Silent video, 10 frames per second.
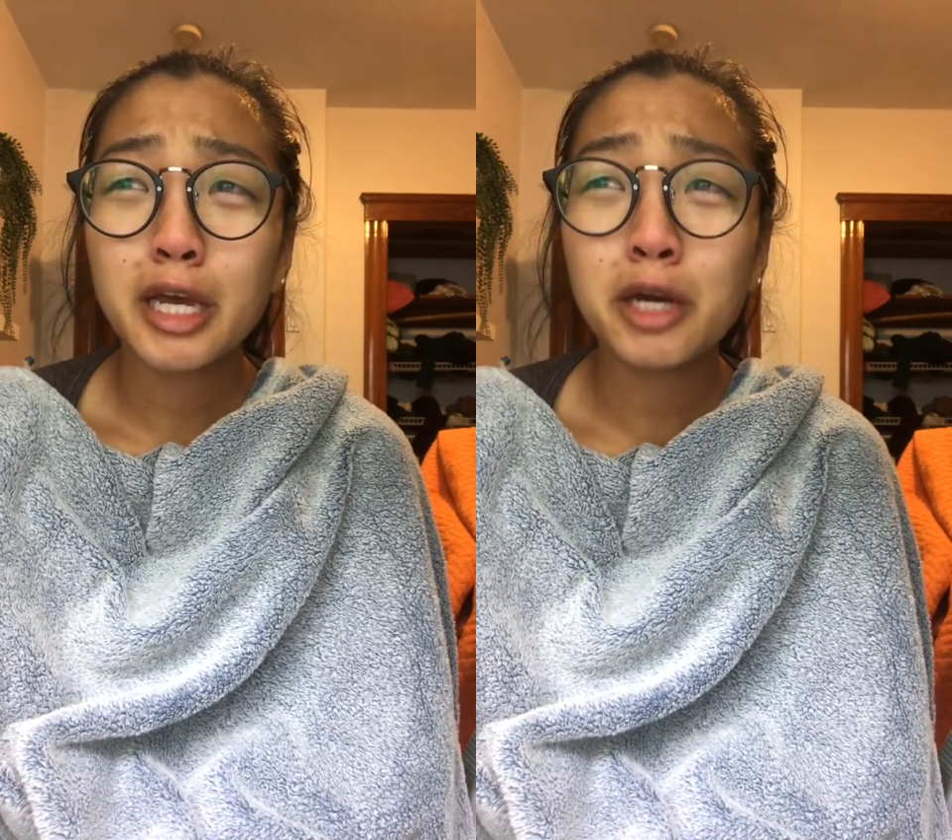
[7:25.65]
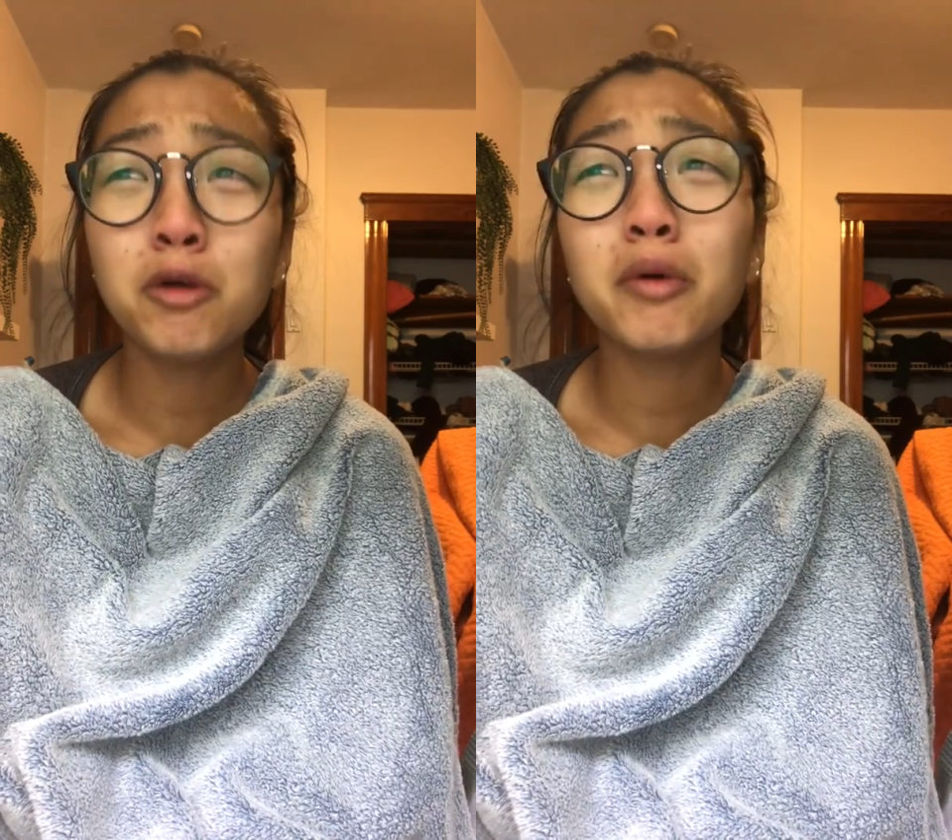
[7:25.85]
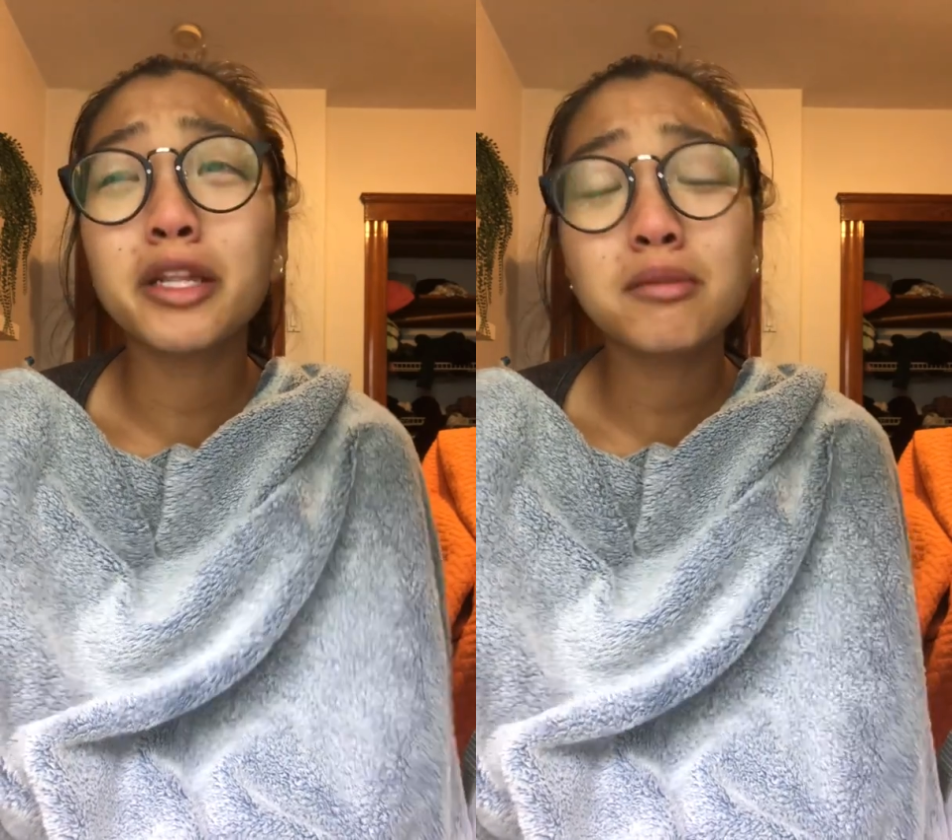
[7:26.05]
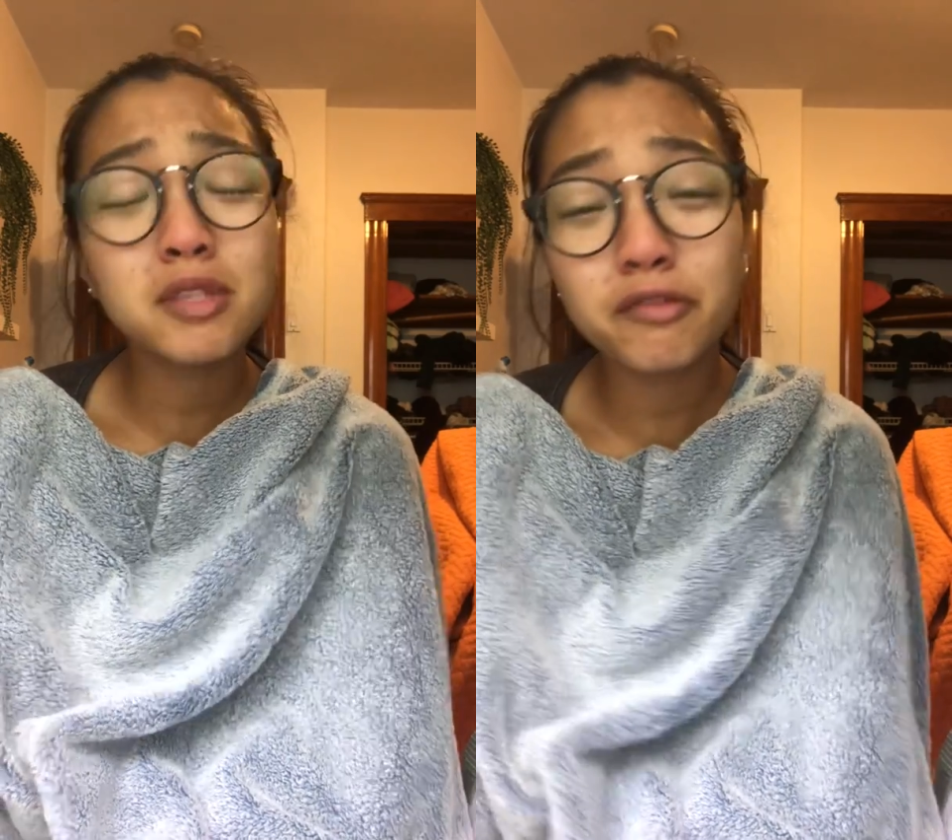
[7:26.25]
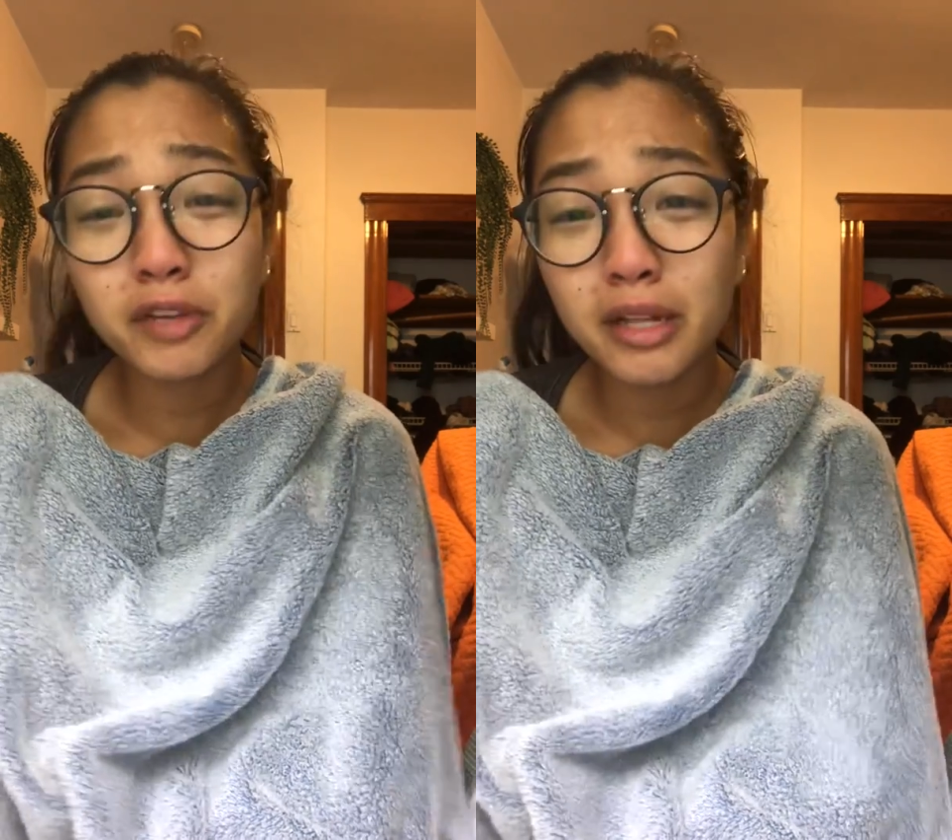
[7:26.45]
I don't want them
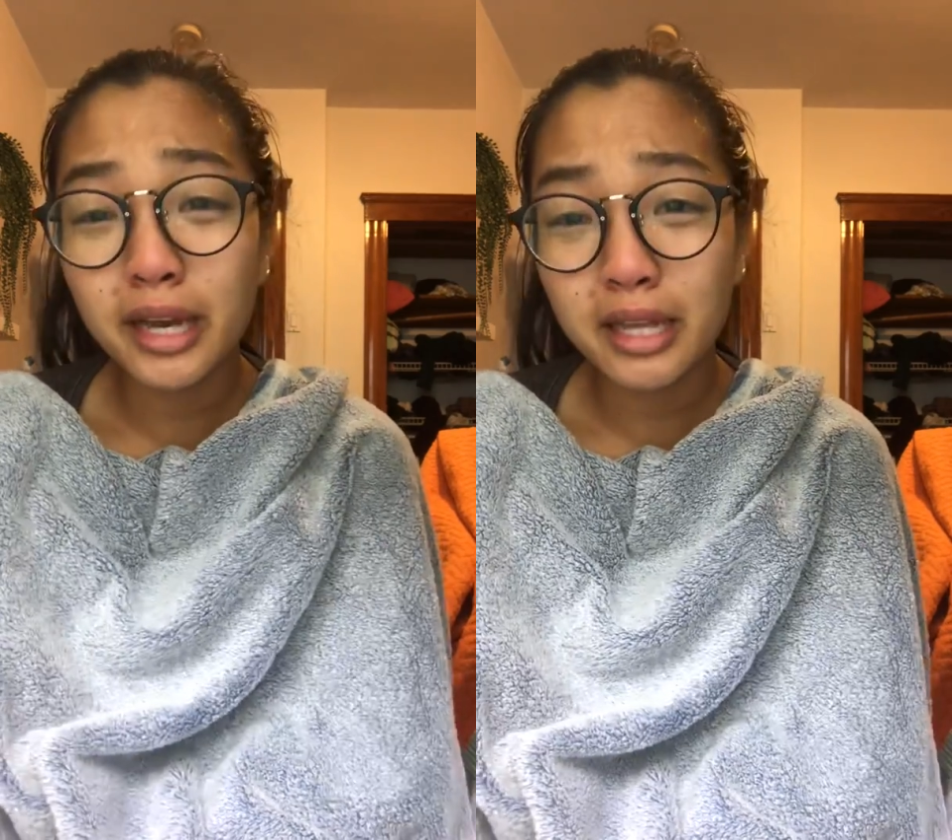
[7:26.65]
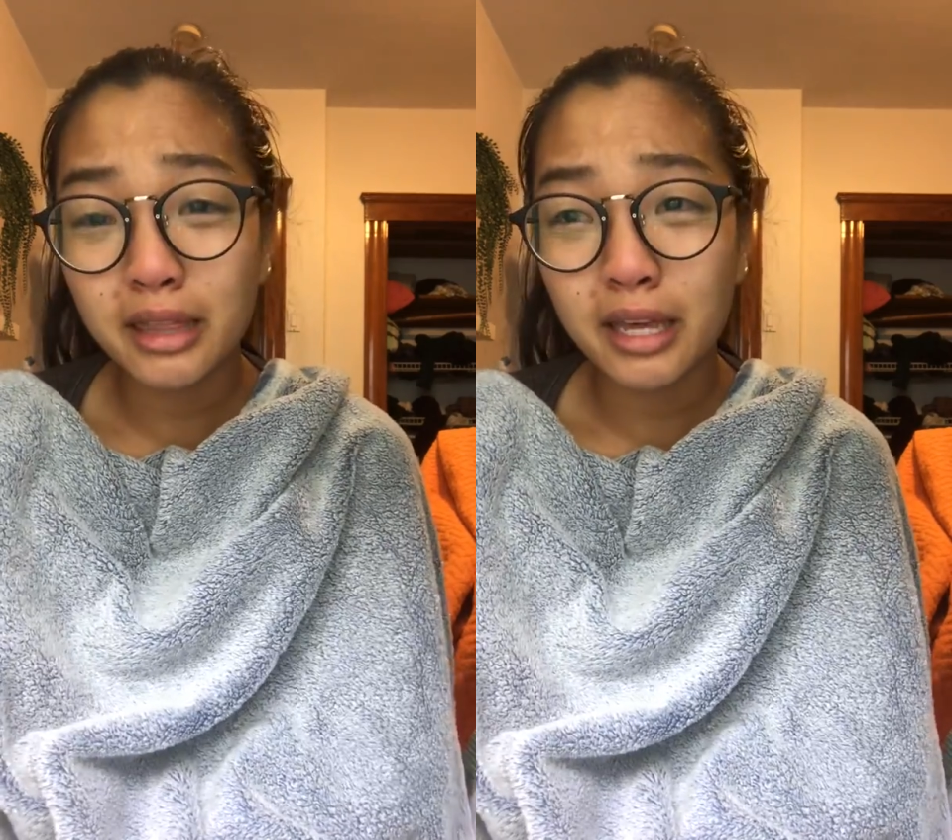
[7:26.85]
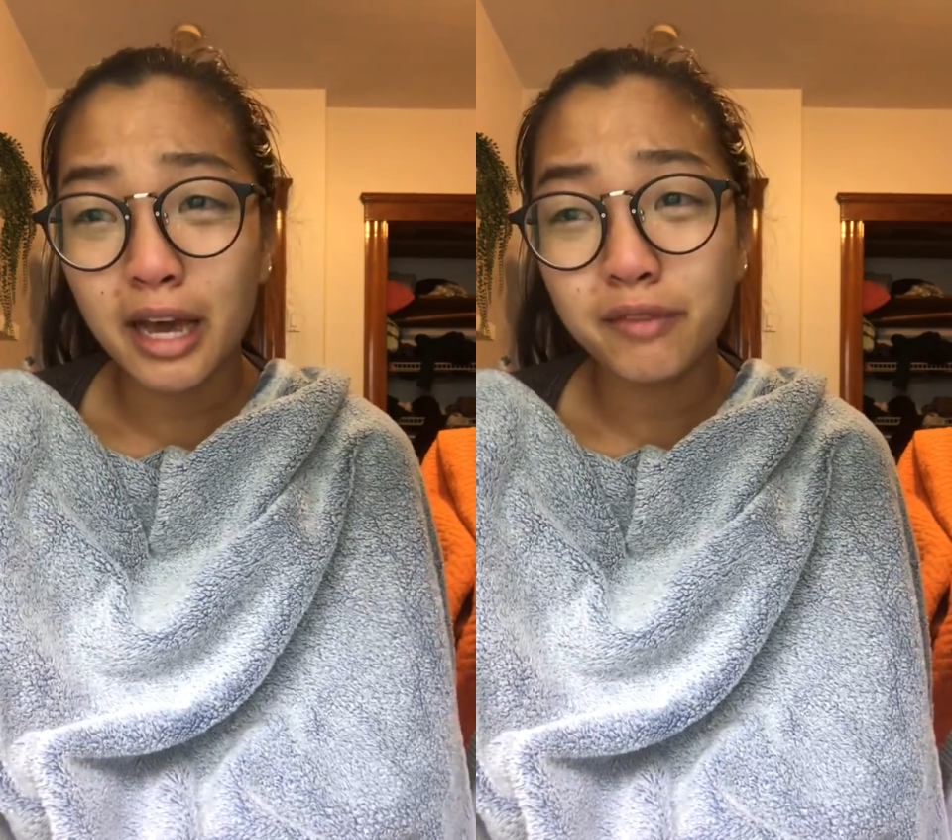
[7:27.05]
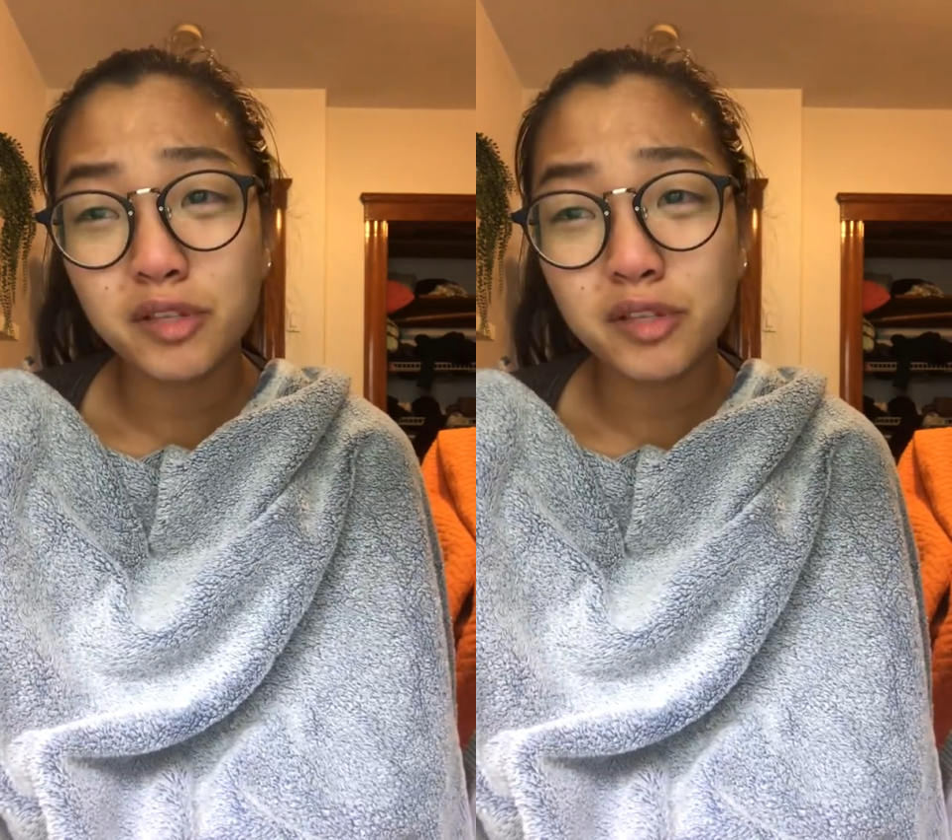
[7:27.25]
to feel like they have